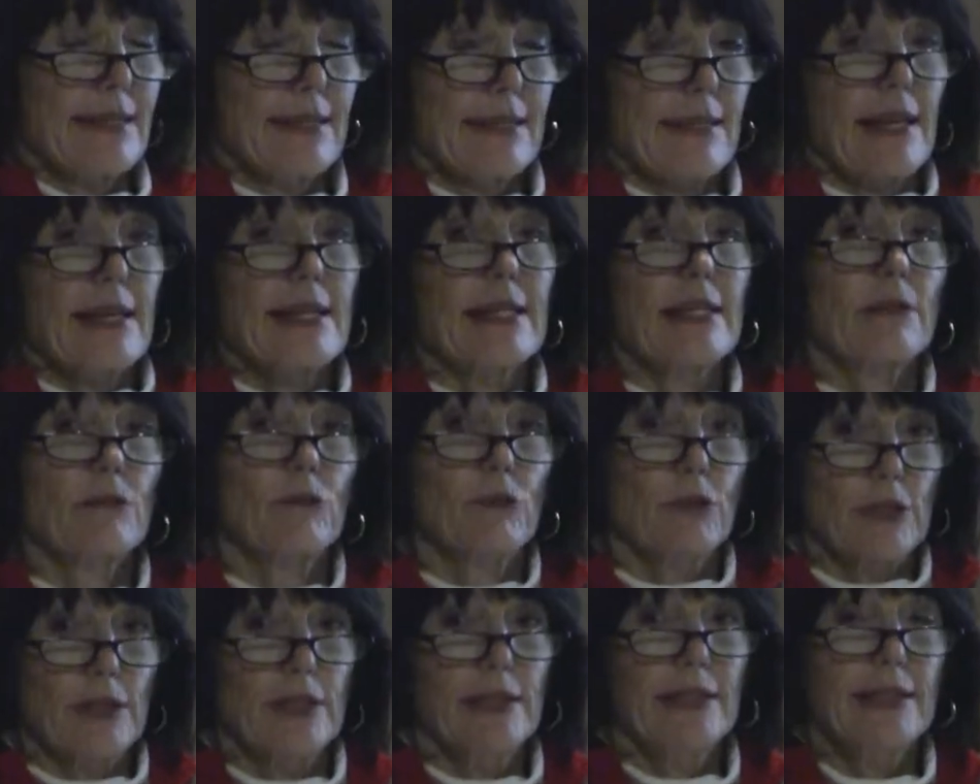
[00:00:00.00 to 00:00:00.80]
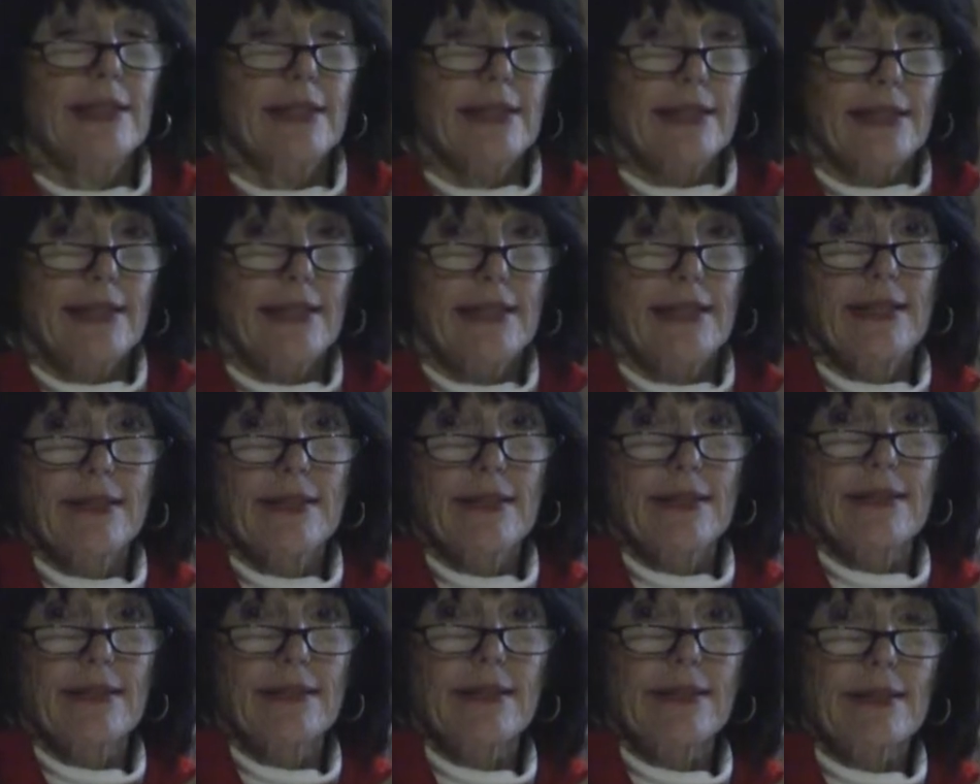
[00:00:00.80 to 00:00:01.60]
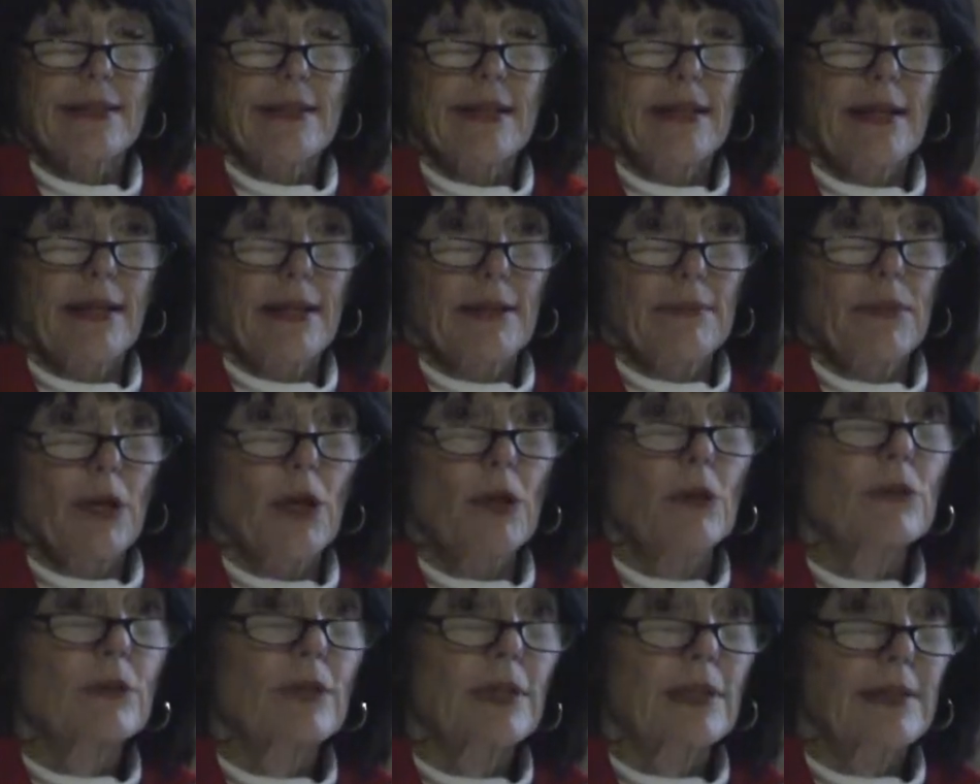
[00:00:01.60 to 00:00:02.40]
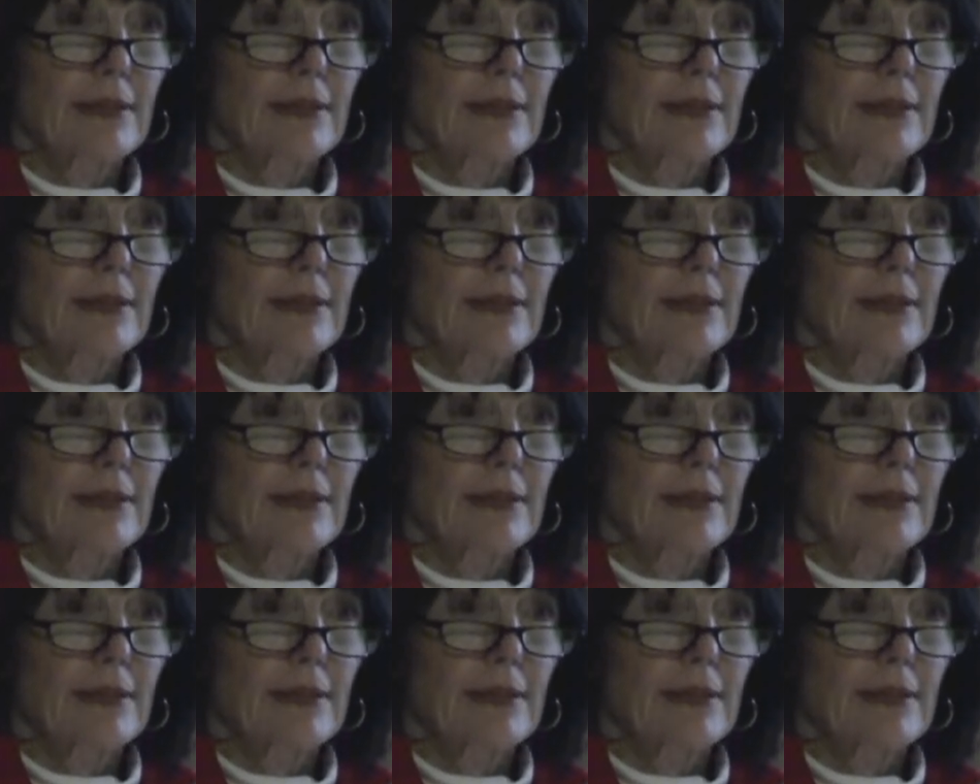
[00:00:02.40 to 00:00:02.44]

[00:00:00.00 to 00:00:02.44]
of the wood in his um, own